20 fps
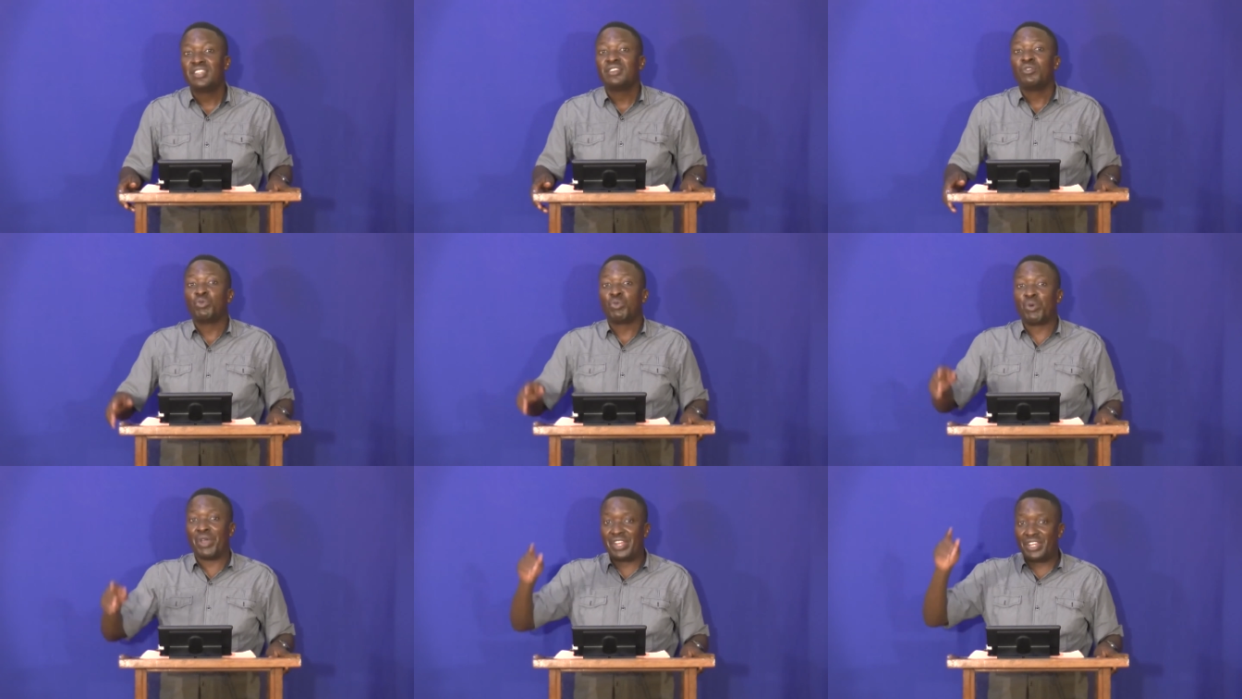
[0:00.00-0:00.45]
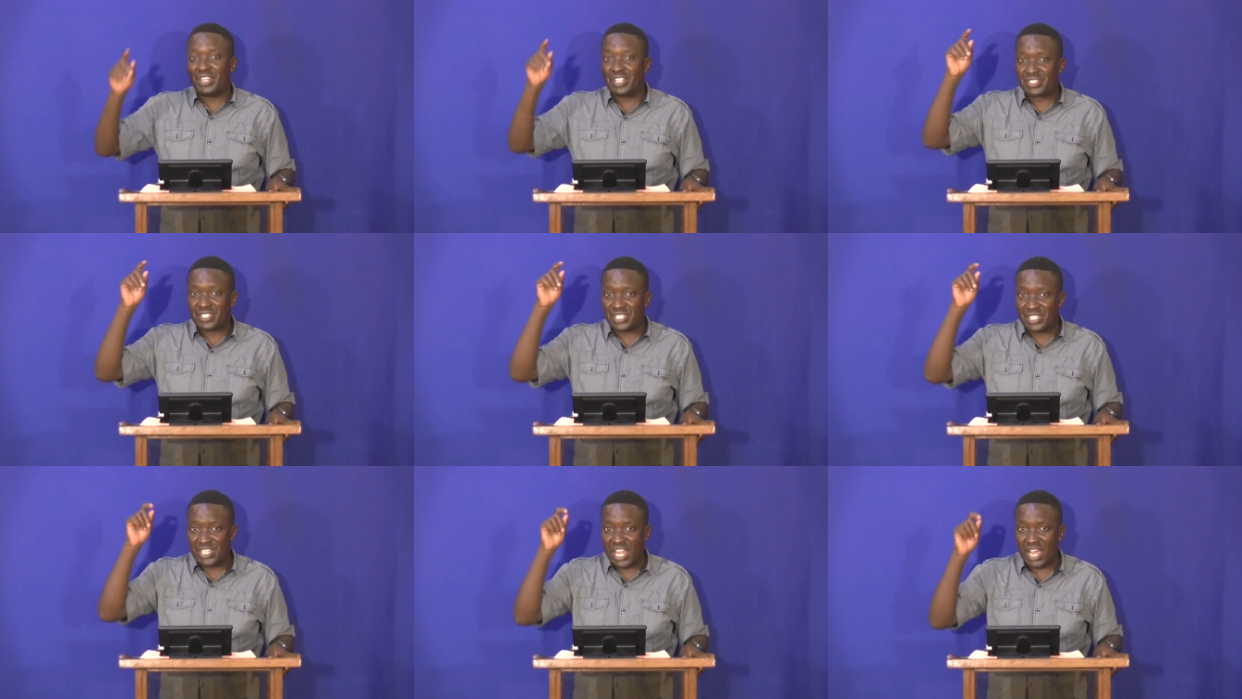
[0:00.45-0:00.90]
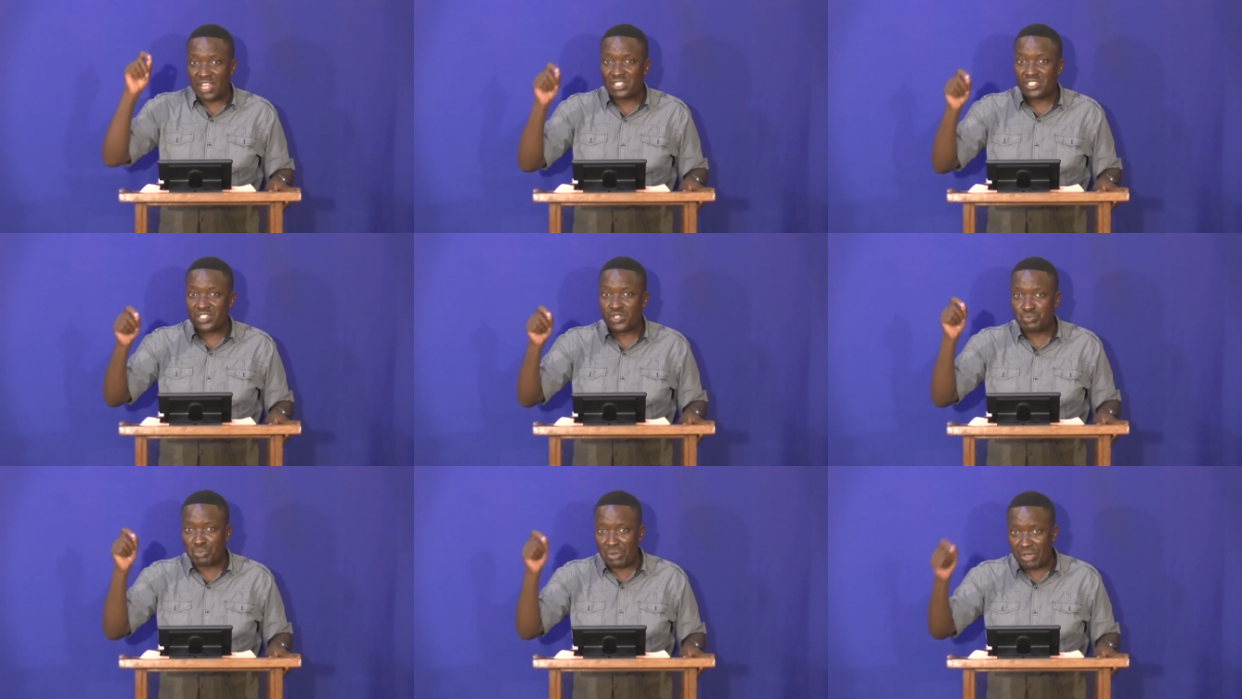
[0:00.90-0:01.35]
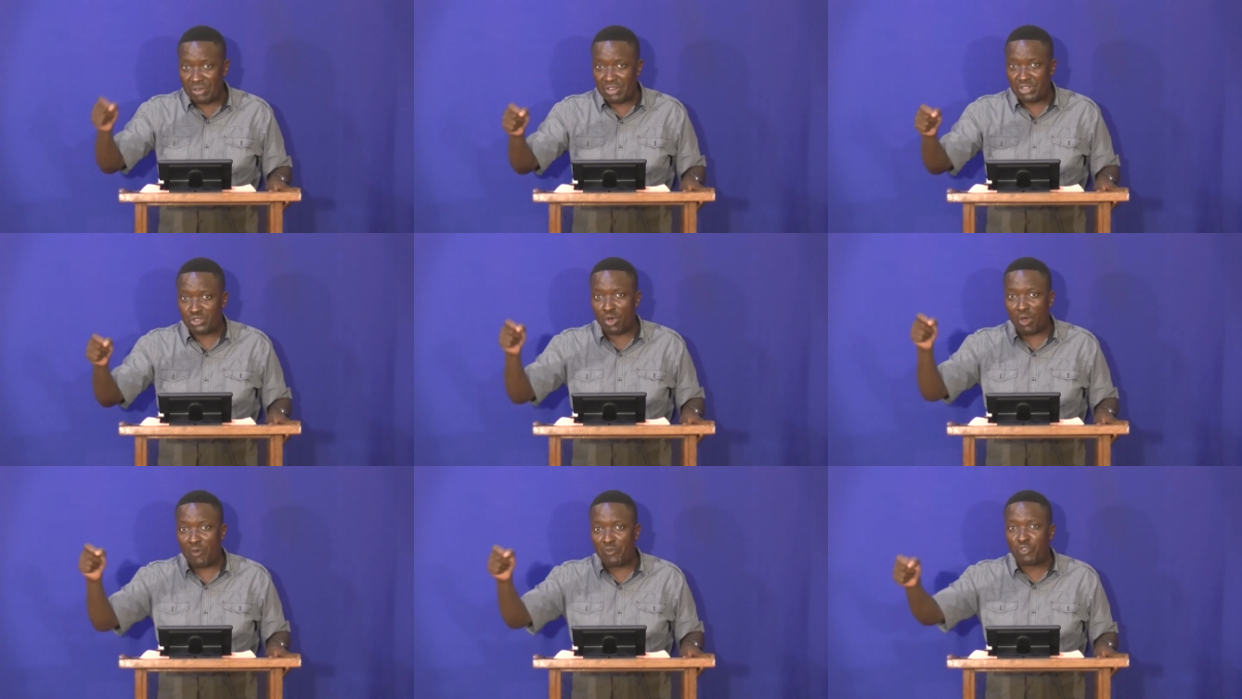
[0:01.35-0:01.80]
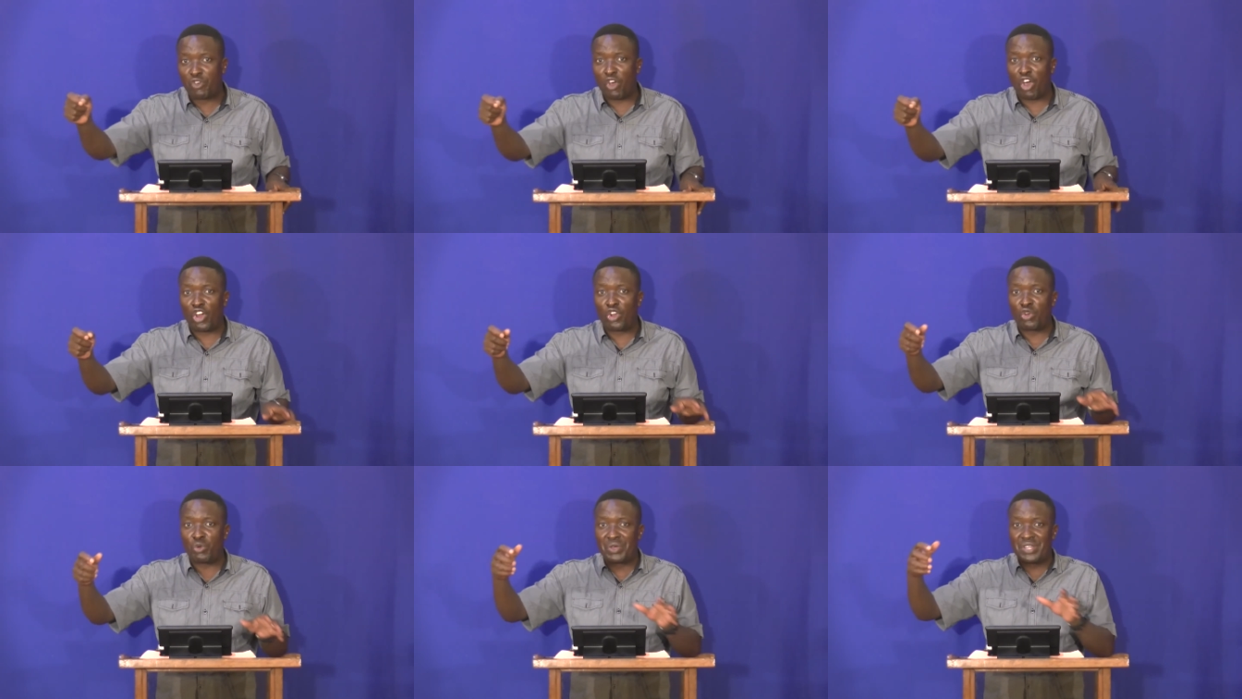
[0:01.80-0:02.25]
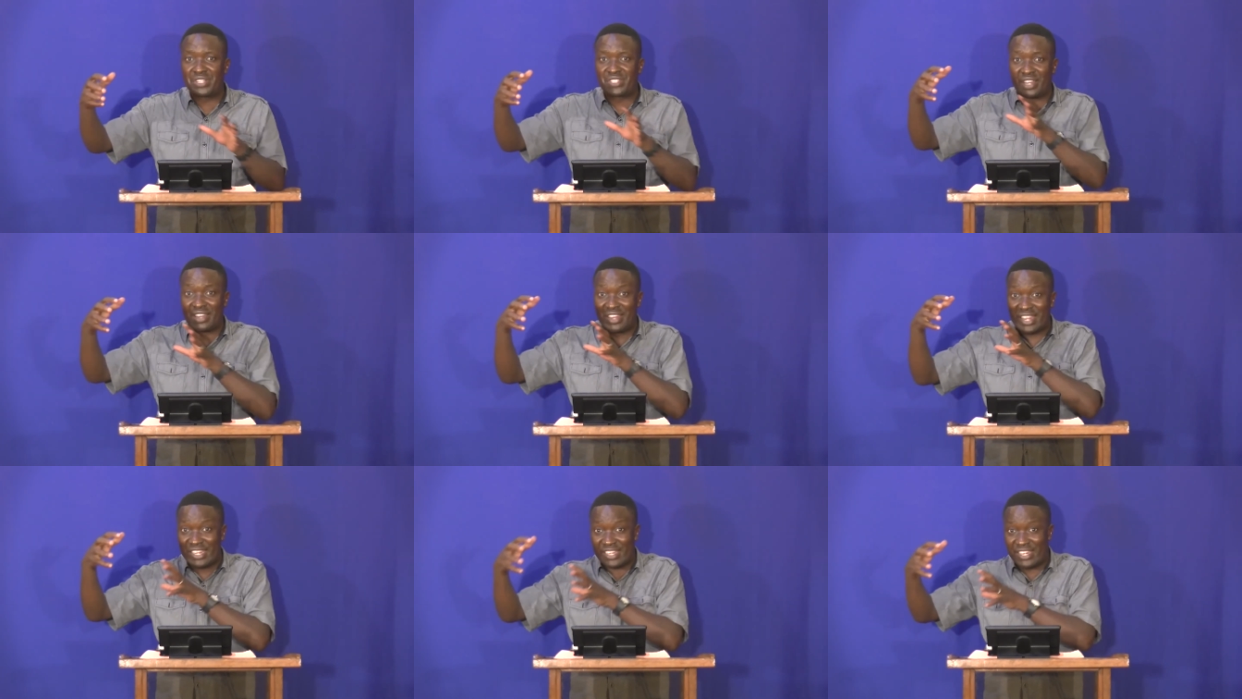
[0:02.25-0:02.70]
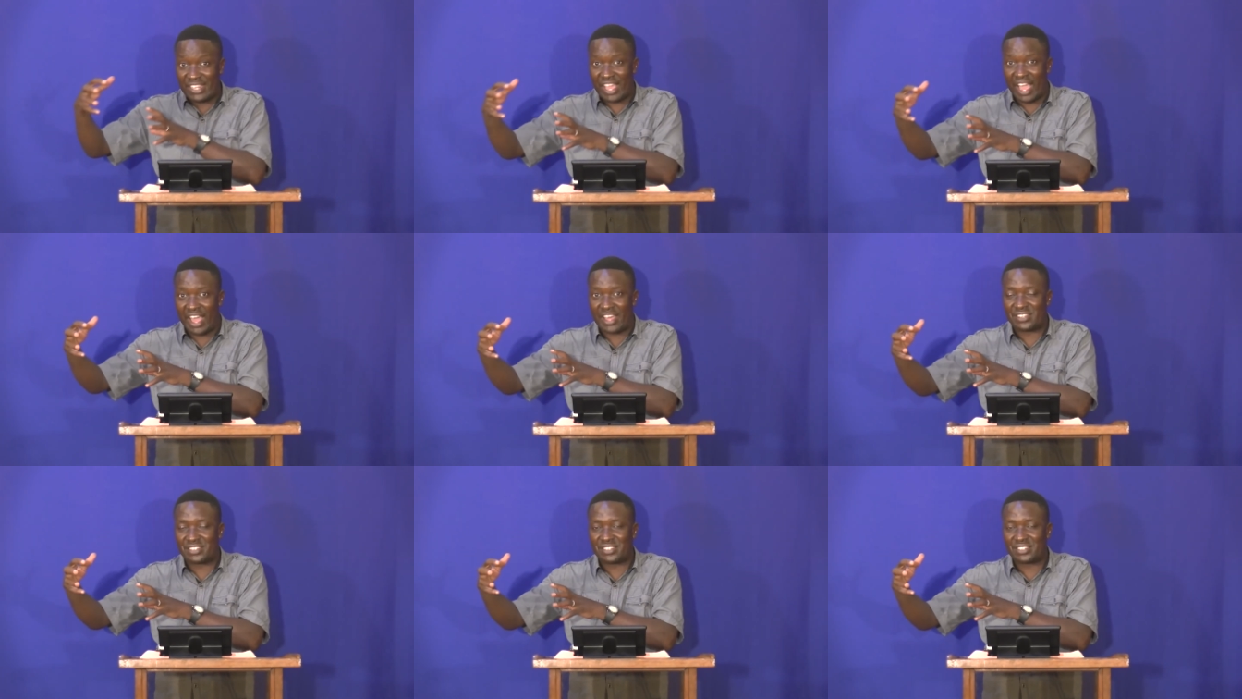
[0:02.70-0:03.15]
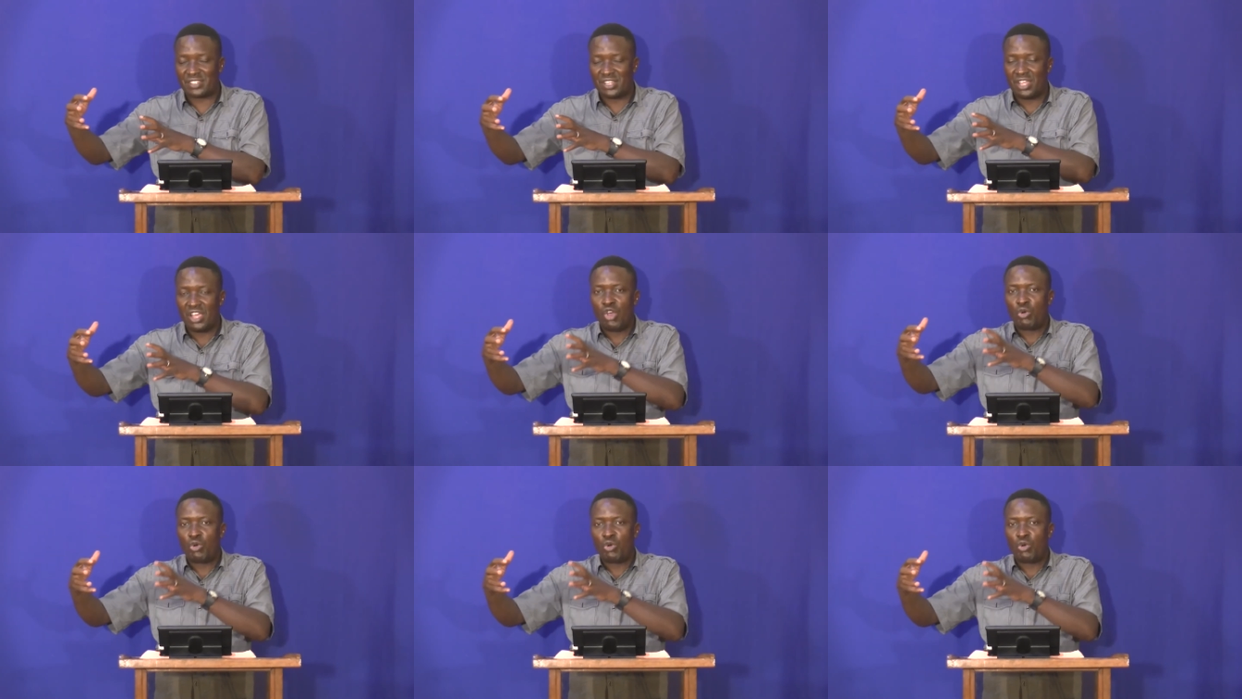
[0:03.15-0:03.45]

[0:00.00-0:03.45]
When it is the Spirit of God who is leading us,